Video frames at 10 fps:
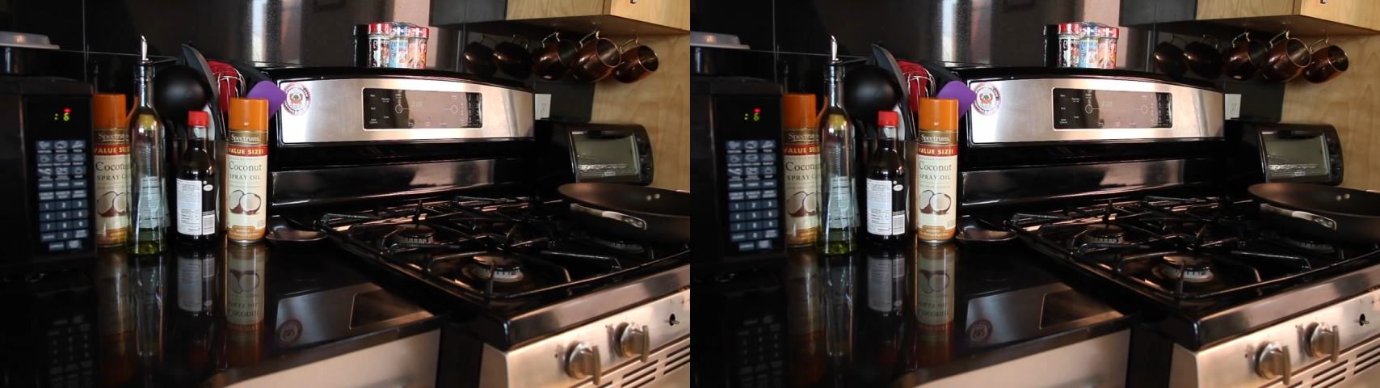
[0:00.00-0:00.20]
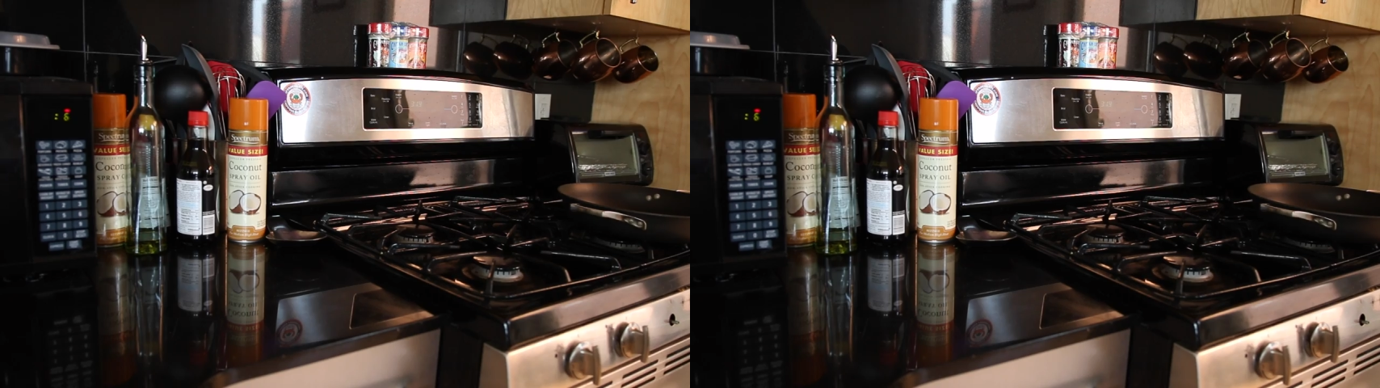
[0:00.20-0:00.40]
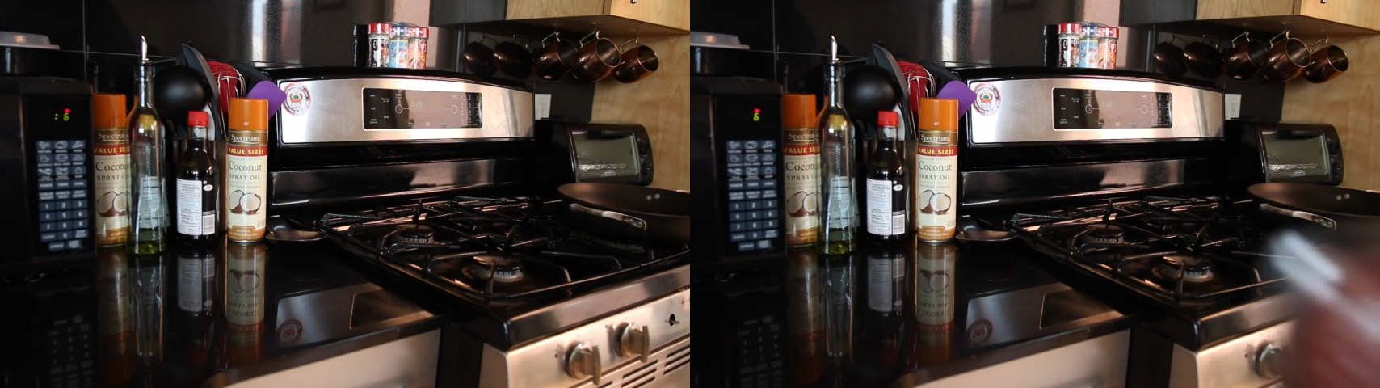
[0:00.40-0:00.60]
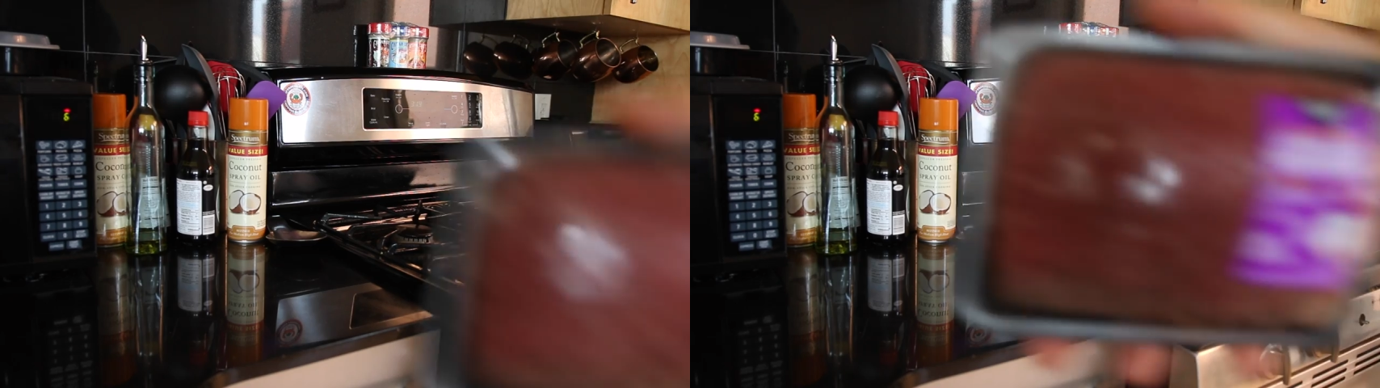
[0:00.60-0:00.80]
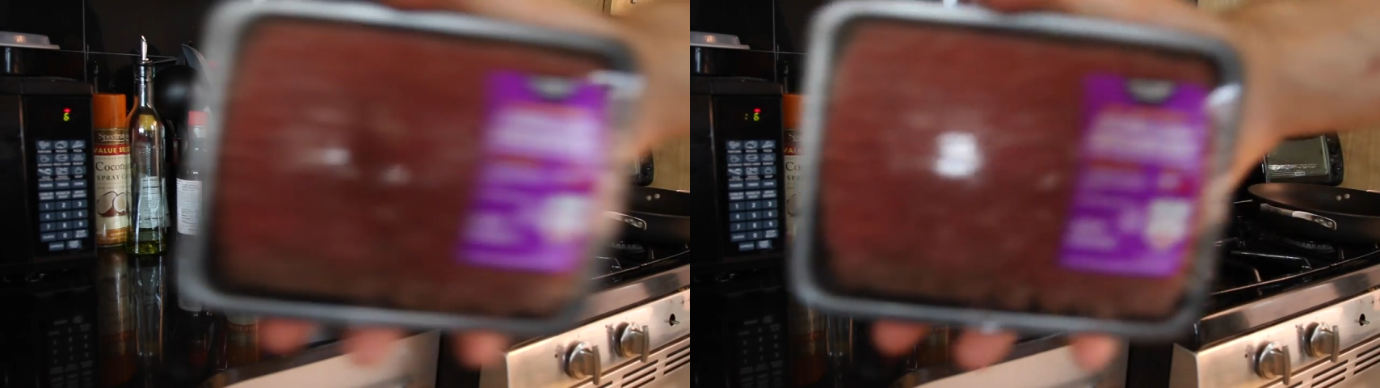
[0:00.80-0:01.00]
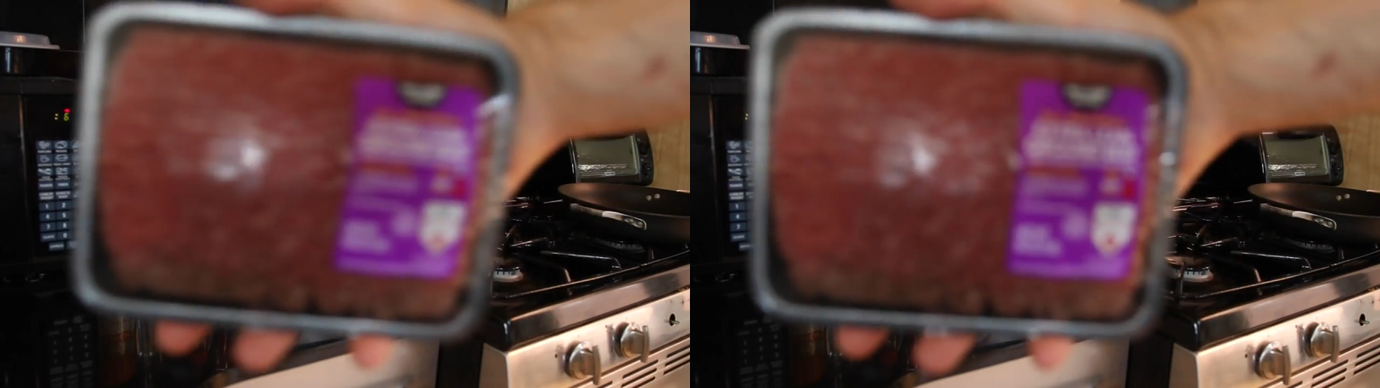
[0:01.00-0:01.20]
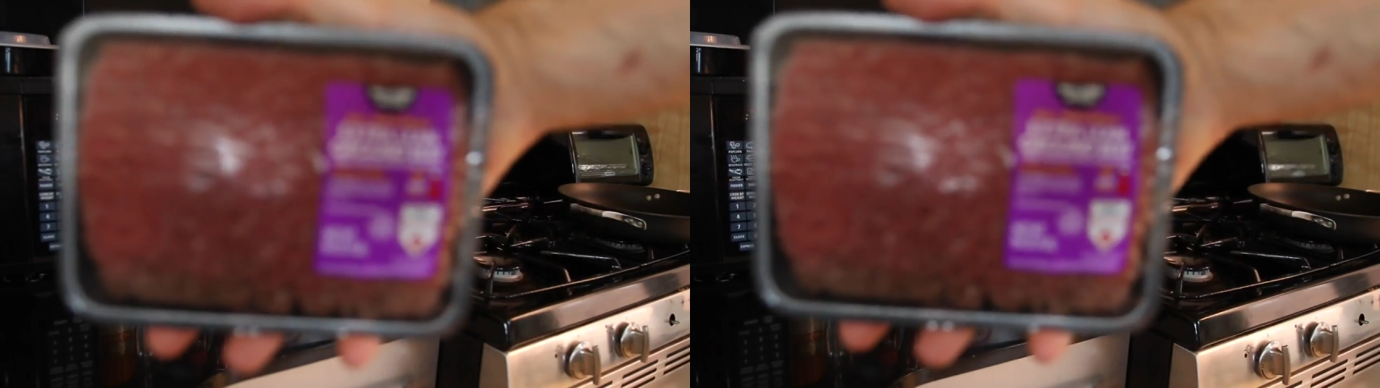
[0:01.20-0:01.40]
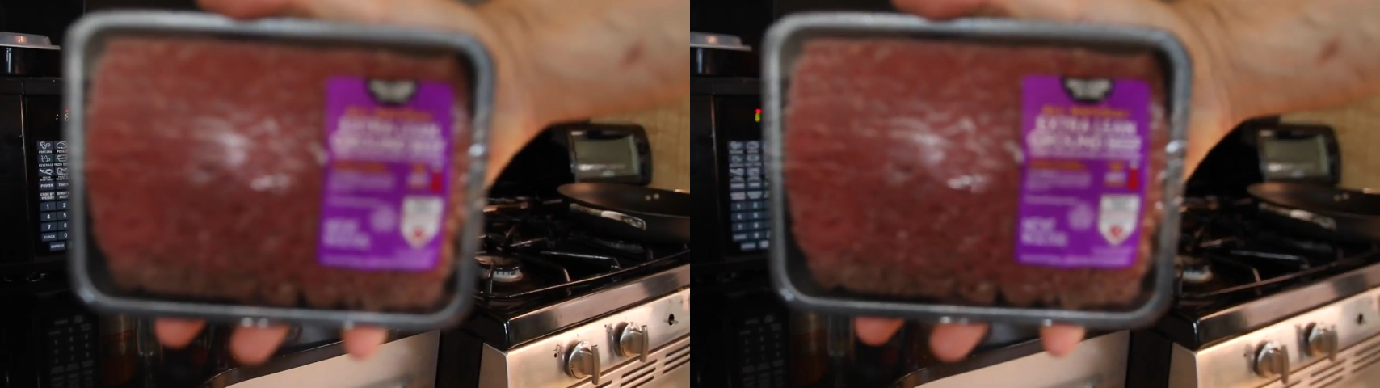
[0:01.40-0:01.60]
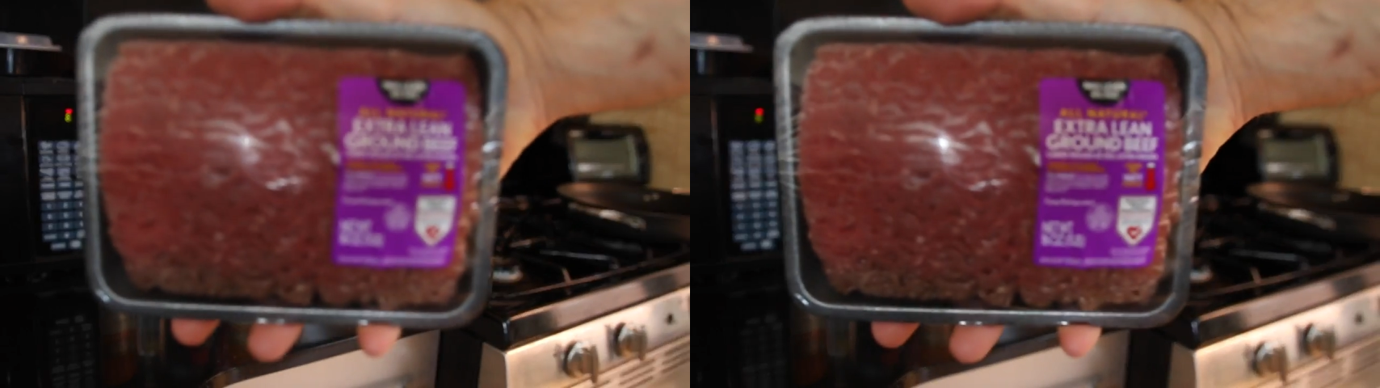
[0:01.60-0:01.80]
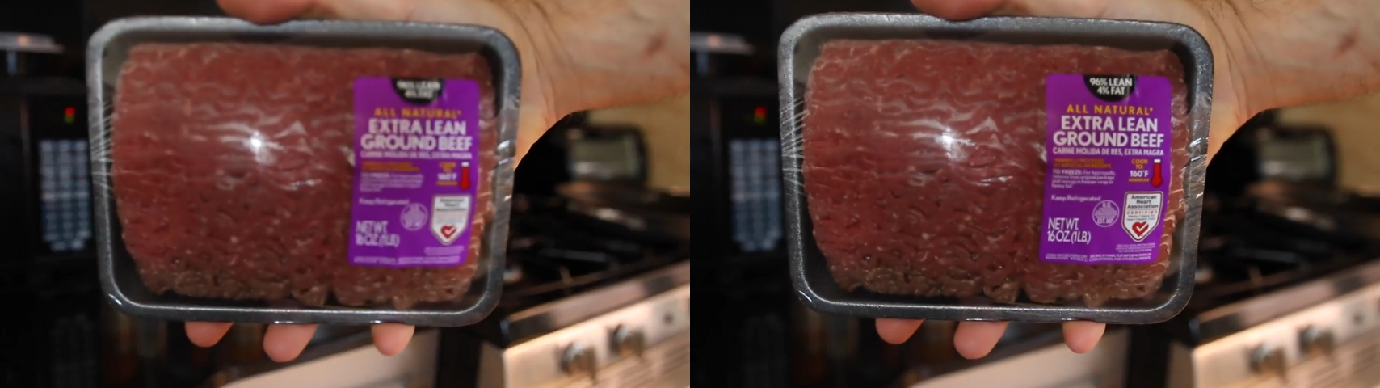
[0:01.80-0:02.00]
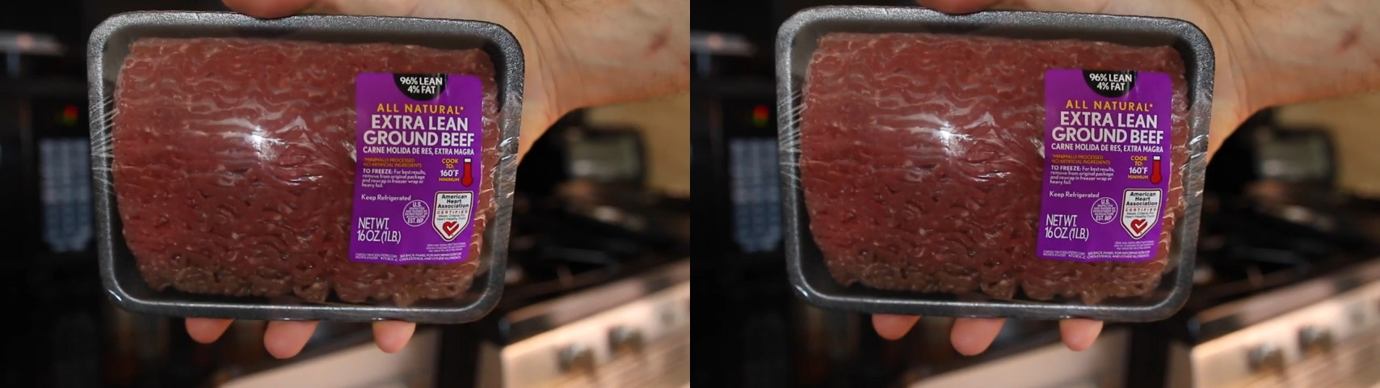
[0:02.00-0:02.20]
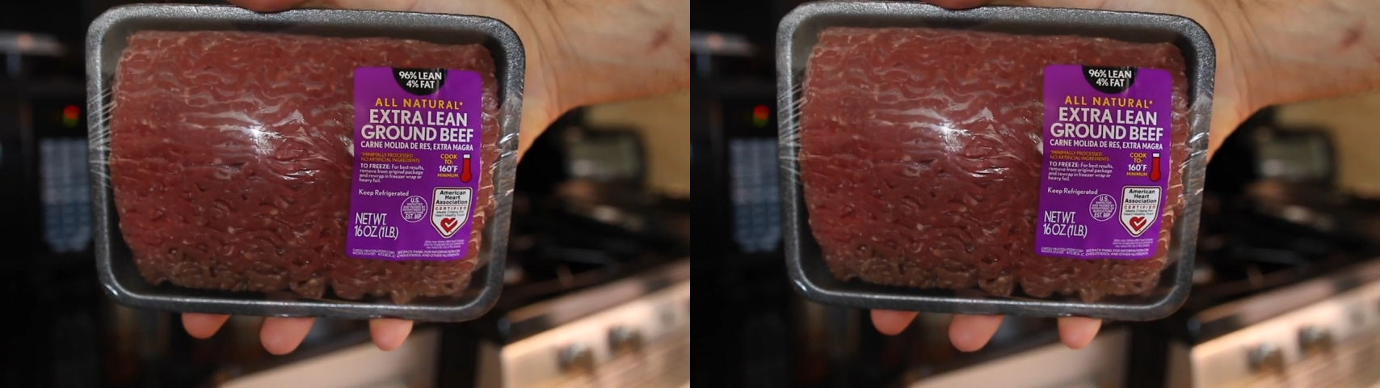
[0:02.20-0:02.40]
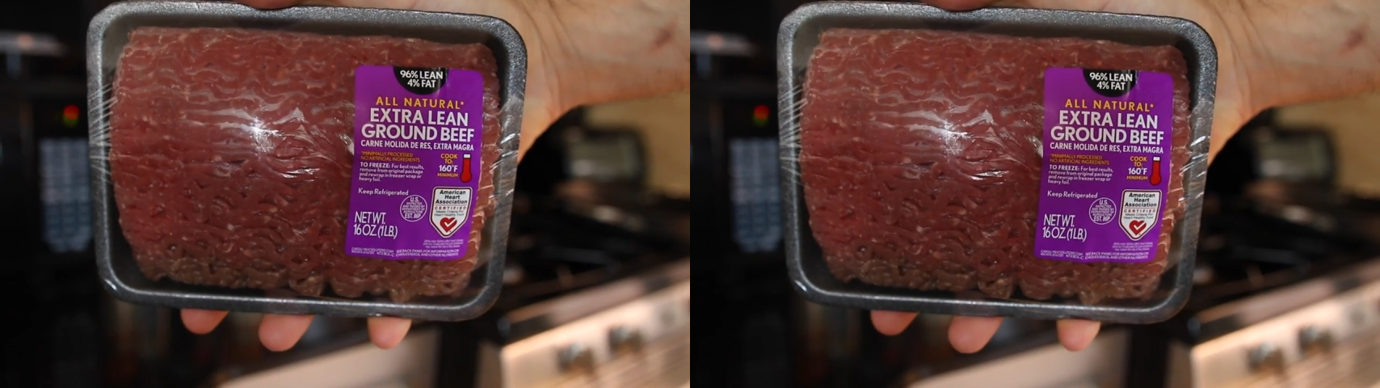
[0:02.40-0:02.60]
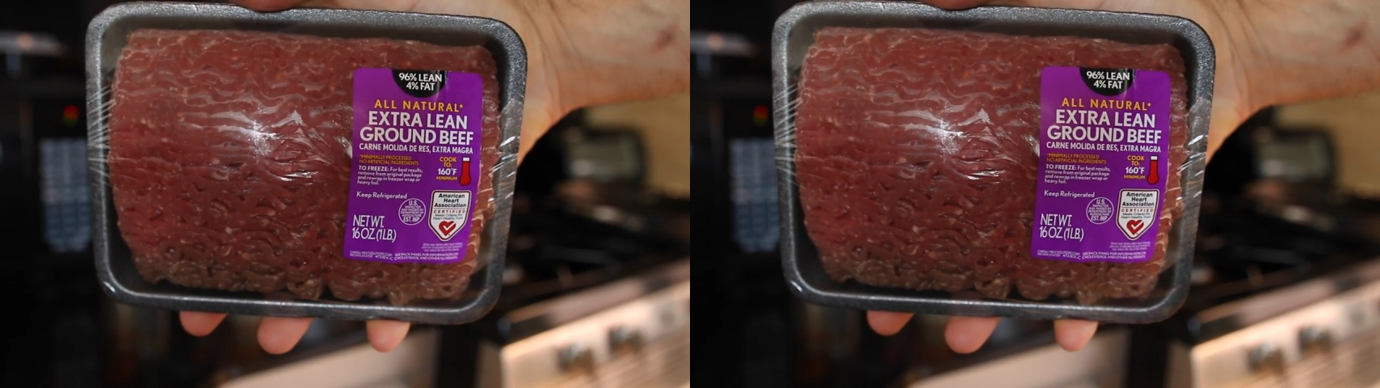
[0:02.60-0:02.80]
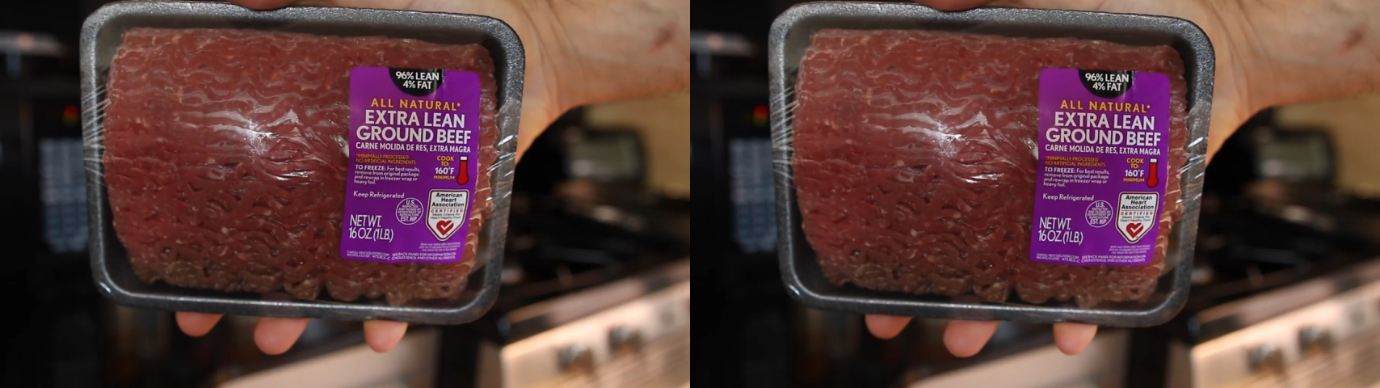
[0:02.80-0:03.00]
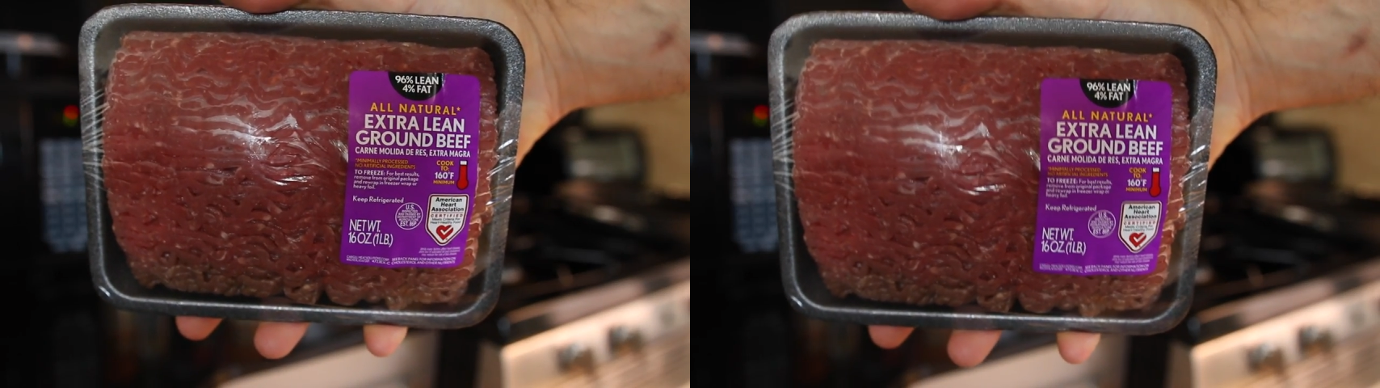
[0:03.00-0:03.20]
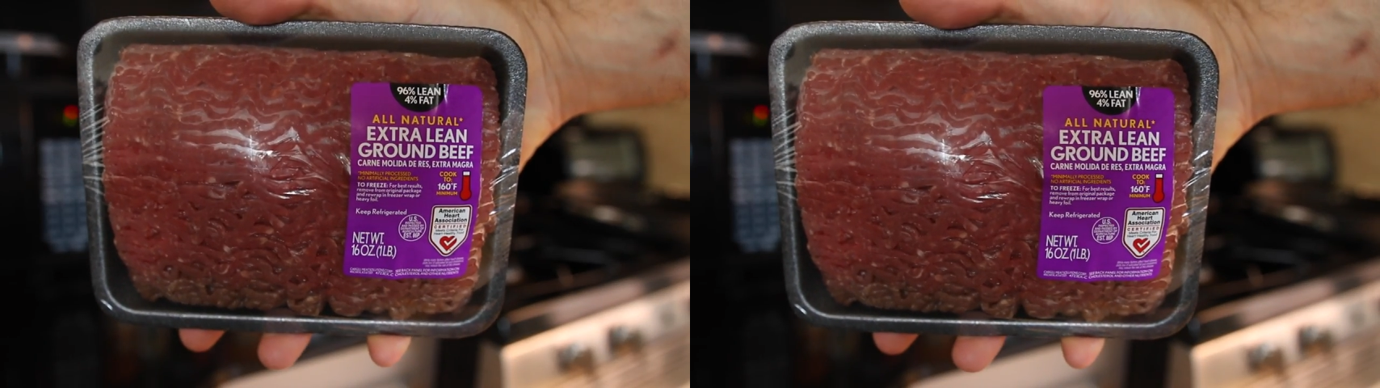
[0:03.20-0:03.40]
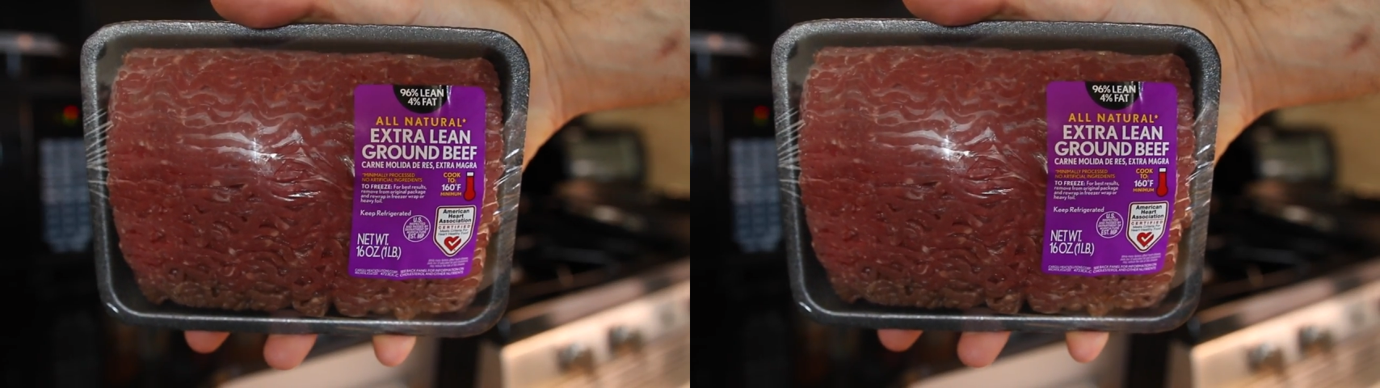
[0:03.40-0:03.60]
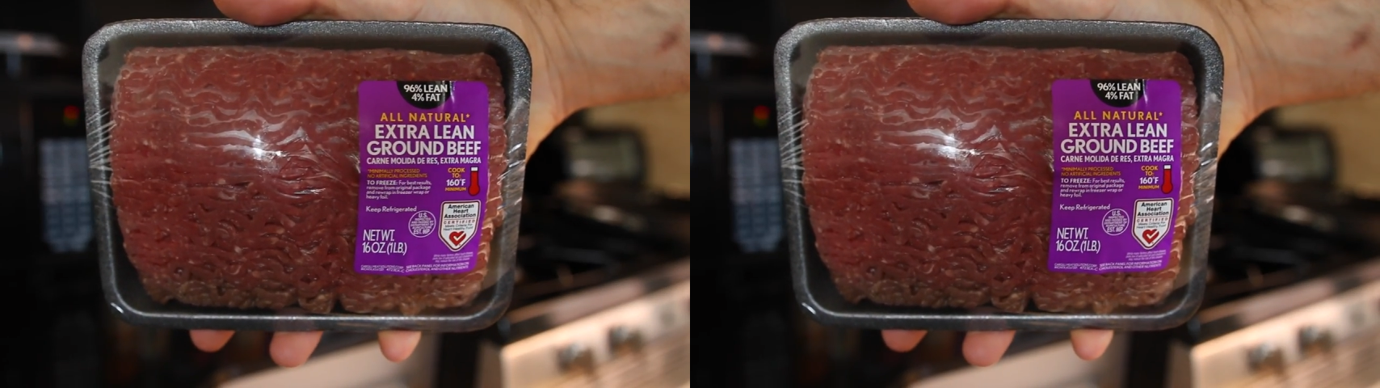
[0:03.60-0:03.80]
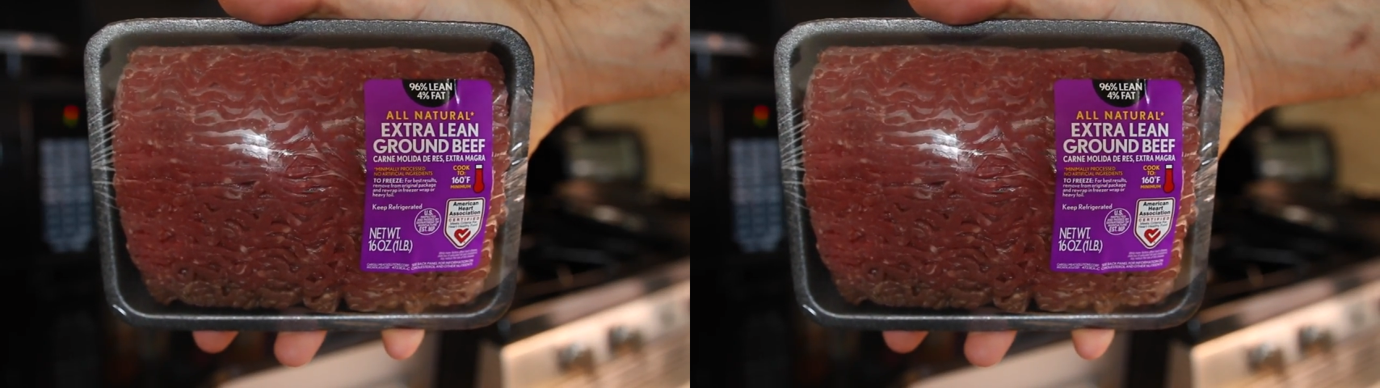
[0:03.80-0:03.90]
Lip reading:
No face is visible, so there are no lips to read.